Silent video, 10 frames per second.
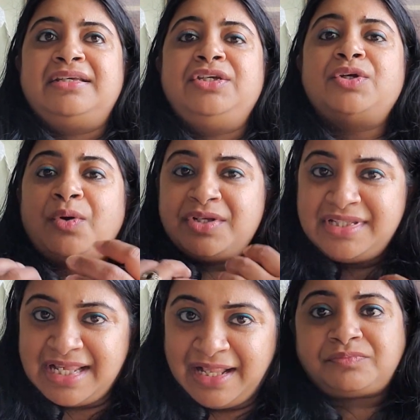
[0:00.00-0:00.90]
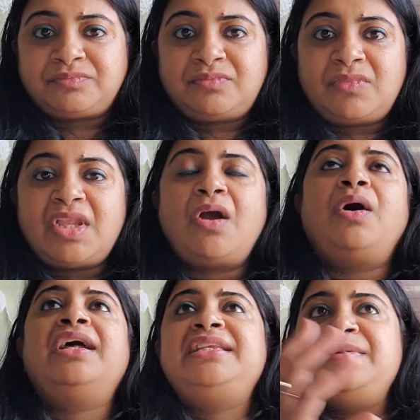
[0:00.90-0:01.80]
yourself
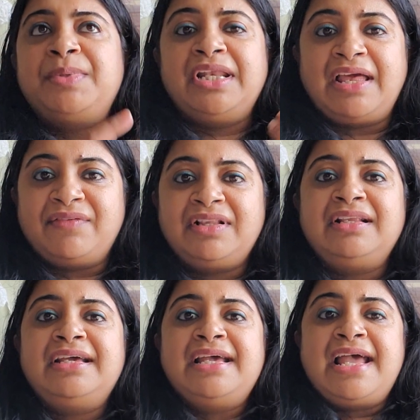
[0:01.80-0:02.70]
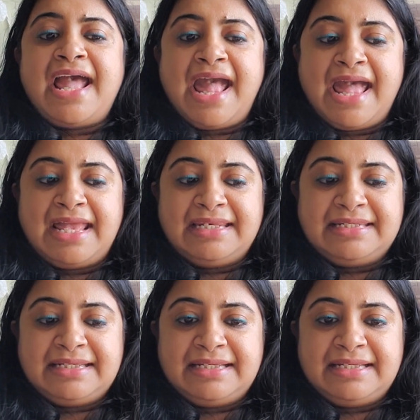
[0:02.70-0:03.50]
on a deeper level, and